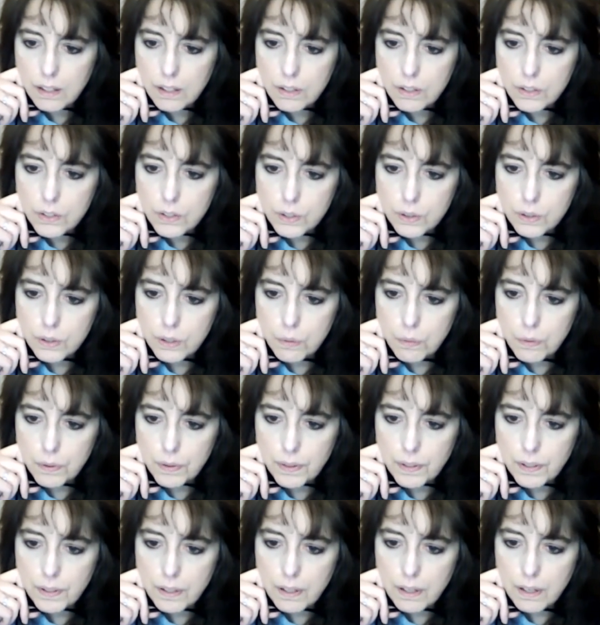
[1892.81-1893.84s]
Judy with
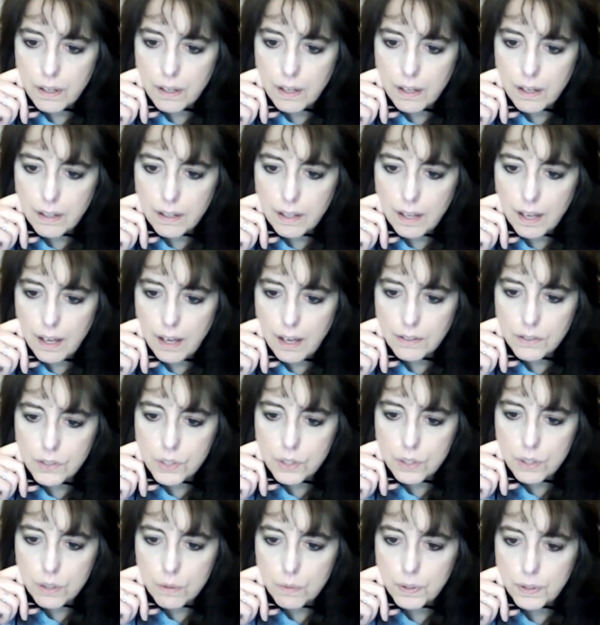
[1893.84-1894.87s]
an I. Hi,
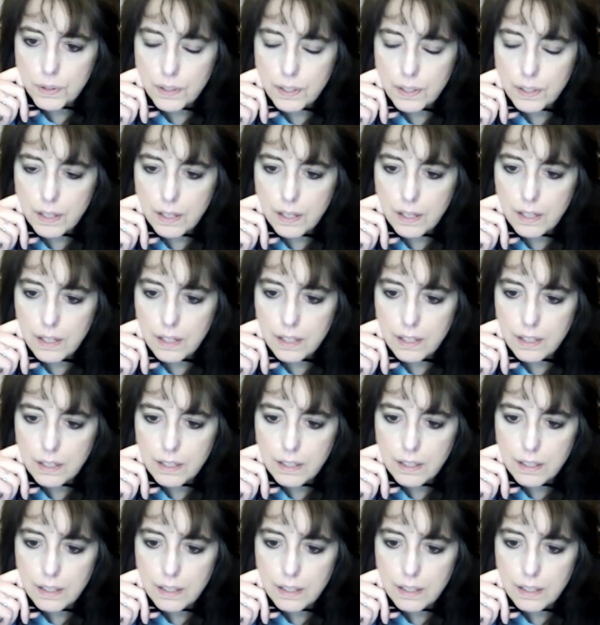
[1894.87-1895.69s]
Judy with an I.